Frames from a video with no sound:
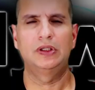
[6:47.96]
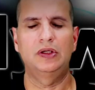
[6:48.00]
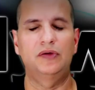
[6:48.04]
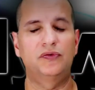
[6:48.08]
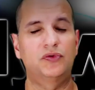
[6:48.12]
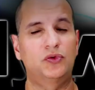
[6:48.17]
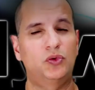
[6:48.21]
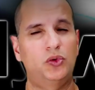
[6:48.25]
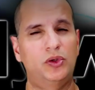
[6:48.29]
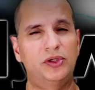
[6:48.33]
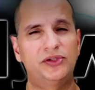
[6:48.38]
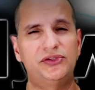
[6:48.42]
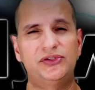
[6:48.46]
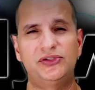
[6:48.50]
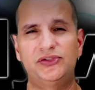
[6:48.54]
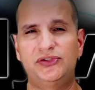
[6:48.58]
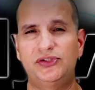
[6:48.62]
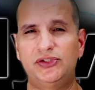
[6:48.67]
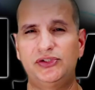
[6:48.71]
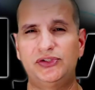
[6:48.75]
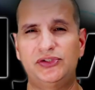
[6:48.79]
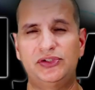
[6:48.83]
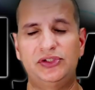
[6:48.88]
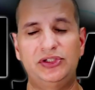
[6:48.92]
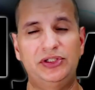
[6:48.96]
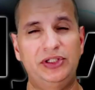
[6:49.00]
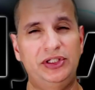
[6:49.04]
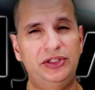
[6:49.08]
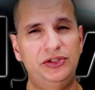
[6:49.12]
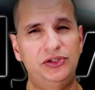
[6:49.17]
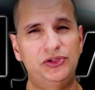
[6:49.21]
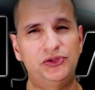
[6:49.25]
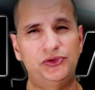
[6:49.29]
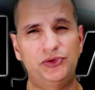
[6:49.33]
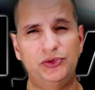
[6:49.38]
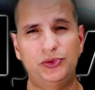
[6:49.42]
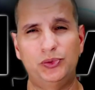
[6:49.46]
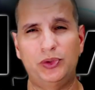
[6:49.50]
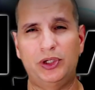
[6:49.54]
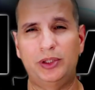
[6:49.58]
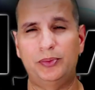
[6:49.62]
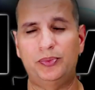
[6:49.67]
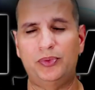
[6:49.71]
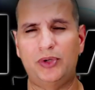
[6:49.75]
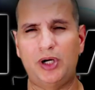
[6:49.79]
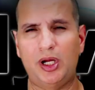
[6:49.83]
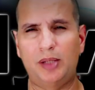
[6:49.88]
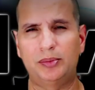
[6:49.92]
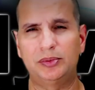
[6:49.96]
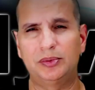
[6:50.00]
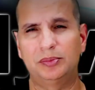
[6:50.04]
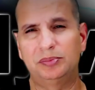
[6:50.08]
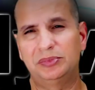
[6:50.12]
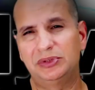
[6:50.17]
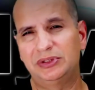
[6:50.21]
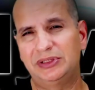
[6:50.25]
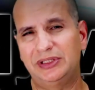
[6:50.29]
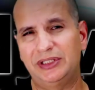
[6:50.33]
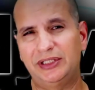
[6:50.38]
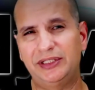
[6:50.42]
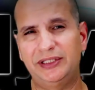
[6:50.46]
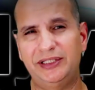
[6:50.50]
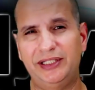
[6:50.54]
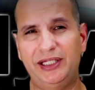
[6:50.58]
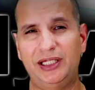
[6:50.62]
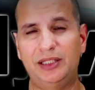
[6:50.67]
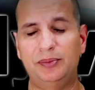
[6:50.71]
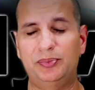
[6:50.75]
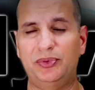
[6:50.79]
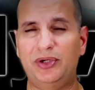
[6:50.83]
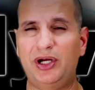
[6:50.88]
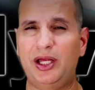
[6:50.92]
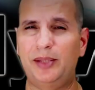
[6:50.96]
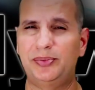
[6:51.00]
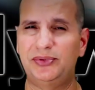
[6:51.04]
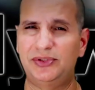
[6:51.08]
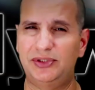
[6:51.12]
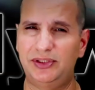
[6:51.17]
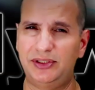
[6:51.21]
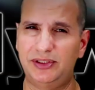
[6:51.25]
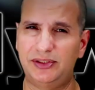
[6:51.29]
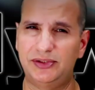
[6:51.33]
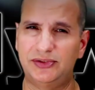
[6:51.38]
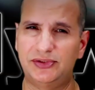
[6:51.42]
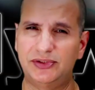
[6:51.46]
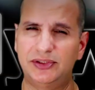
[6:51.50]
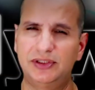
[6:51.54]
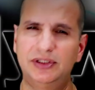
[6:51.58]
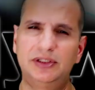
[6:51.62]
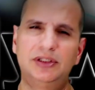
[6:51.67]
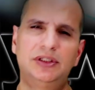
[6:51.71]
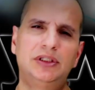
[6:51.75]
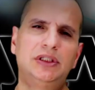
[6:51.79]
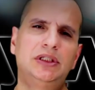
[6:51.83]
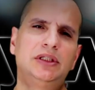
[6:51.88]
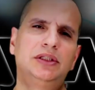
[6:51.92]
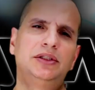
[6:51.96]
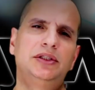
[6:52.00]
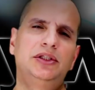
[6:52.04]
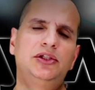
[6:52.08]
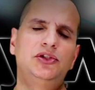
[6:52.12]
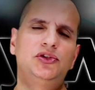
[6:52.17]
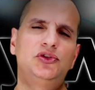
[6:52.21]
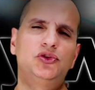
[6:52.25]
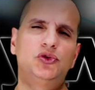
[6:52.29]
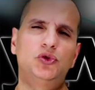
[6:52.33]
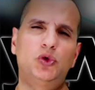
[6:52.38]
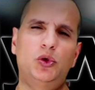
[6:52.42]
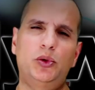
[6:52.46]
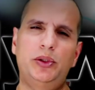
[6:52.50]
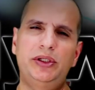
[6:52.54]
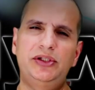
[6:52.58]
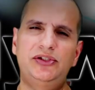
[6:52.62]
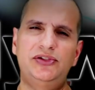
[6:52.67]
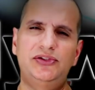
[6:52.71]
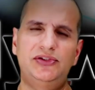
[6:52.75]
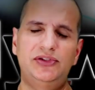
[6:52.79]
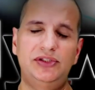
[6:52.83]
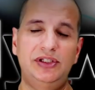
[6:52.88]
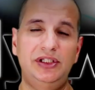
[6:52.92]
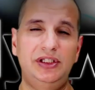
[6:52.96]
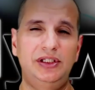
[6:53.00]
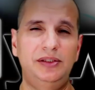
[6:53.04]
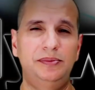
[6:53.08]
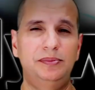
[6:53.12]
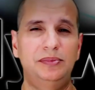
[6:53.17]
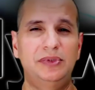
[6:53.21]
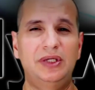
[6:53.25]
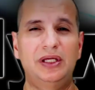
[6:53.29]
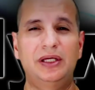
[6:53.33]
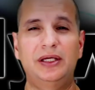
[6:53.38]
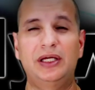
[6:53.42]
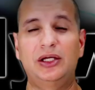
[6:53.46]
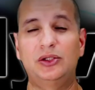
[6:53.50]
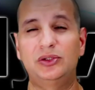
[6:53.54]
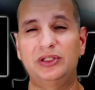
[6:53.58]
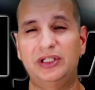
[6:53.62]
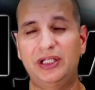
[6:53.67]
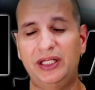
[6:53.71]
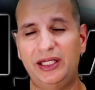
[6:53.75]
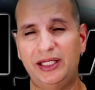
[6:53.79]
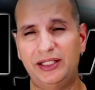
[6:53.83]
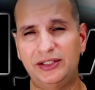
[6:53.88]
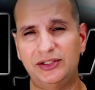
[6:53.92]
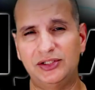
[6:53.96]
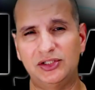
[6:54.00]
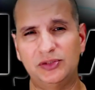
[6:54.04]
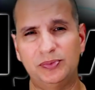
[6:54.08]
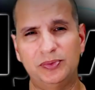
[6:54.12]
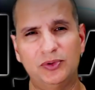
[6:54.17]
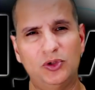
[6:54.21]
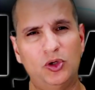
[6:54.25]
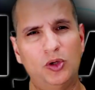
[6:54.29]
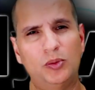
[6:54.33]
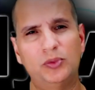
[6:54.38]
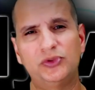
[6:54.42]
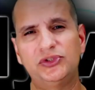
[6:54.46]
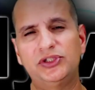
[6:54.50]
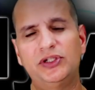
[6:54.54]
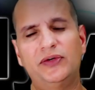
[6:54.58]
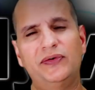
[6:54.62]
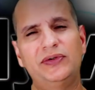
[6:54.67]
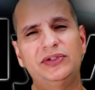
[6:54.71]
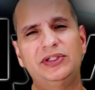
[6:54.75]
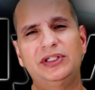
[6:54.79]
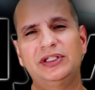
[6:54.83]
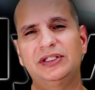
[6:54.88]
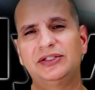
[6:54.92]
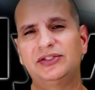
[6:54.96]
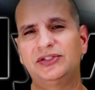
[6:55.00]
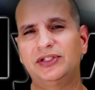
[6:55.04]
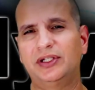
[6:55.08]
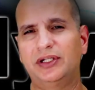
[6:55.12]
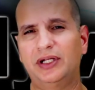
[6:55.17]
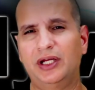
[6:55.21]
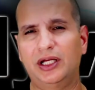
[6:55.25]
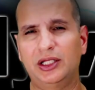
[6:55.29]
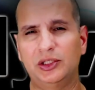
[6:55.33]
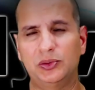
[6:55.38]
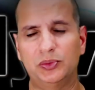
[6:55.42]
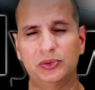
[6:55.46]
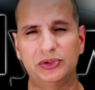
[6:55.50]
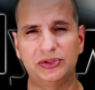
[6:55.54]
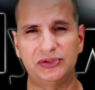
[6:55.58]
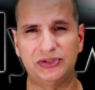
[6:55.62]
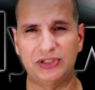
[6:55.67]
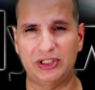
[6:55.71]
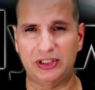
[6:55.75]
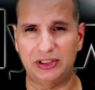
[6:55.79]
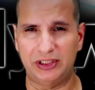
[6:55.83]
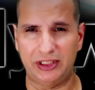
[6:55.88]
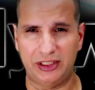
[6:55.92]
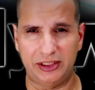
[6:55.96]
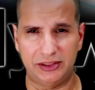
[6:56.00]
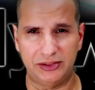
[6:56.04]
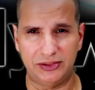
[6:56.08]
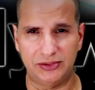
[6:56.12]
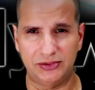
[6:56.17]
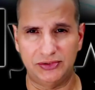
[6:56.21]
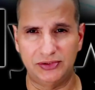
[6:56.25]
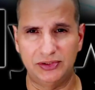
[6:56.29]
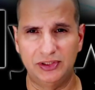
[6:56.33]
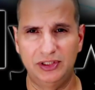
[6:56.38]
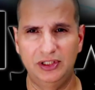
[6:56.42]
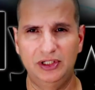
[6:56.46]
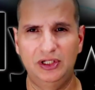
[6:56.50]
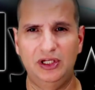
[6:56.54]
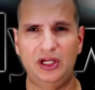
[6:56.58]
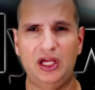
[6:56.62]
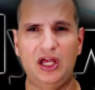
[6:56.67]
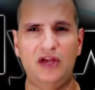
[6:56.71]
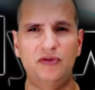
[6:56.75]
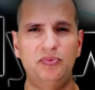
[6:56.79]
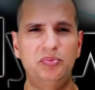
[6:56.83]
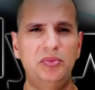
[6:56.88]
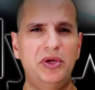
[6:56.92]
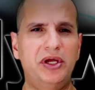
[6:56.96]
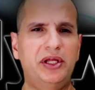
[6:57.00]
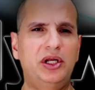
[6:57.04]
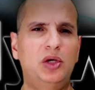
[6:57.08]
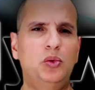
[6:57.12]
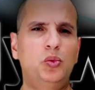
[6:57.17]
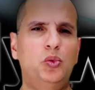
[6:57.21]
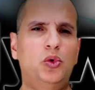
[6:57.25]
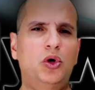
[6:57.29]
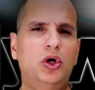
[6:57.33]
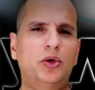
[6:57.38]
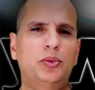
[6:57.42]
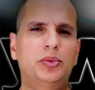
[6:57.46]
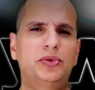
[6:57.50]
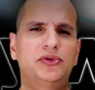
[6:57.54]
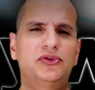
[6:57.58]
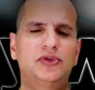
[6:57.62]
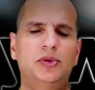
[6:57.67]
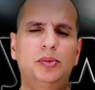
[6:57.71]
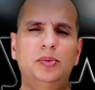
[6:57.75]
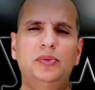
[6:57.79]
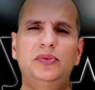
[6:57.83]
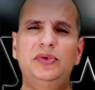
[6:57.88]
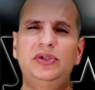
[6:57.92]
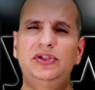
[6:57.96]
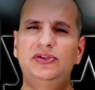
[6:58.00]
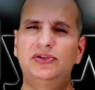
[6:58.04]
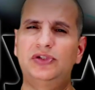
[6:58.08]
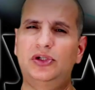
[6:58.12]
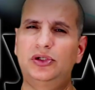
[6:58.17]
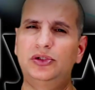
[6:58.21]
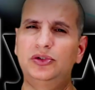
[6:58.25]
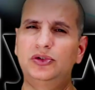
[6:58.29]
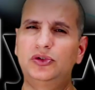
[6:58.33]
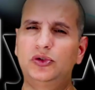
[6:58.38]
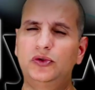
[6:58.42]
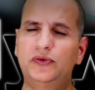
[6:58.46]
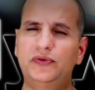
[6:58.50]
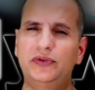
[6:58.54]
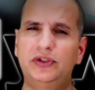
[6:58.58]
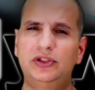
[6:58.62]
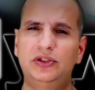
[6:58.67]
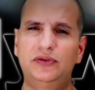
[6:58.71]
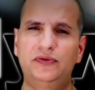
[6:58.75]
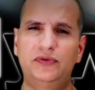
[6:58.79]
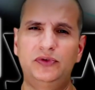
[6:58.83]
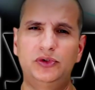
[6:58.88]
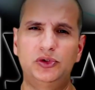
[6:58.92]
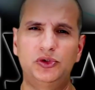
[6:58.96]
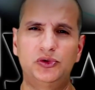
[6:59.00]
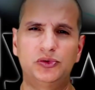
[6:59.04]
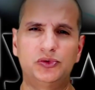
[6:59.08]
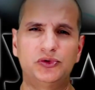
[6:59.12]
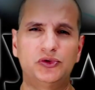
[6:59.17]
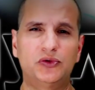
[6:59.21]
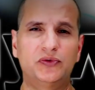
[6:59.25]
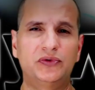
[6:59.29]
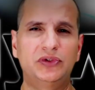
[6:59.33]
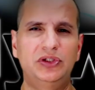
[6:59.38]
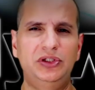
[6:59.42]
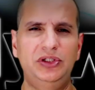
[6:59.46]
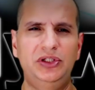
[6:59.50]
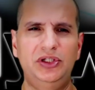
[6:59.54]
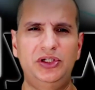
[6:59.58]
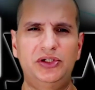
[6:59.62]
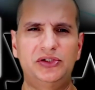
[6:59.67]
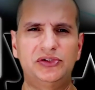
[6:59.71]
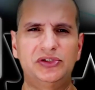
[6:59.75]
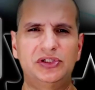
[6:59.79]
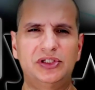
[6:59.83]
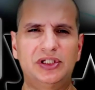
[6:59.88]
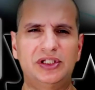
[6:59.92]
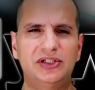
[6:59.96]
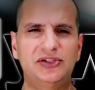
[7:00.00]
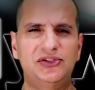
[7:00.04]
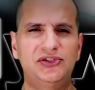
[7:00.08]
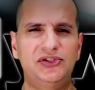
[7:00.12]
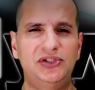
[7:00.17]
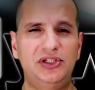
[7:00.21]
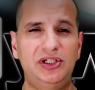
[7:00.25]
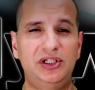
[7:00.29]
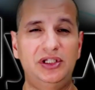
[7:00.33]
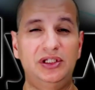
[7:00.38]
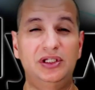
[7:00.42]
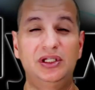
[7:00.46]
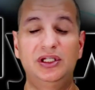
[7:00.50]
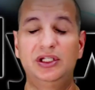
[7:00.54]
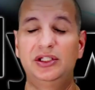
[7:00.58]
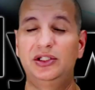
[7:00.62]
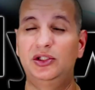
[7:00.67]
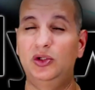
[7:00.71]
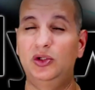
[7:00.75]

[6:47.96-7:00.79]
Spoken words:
Of course, this isn't an industry-wide problem. Then again, perhaps it is. These stories seem outlandish, but almost everything inside Hollywood is outlandish. I've met and worked with some of these uncouth individuals over the years and can see the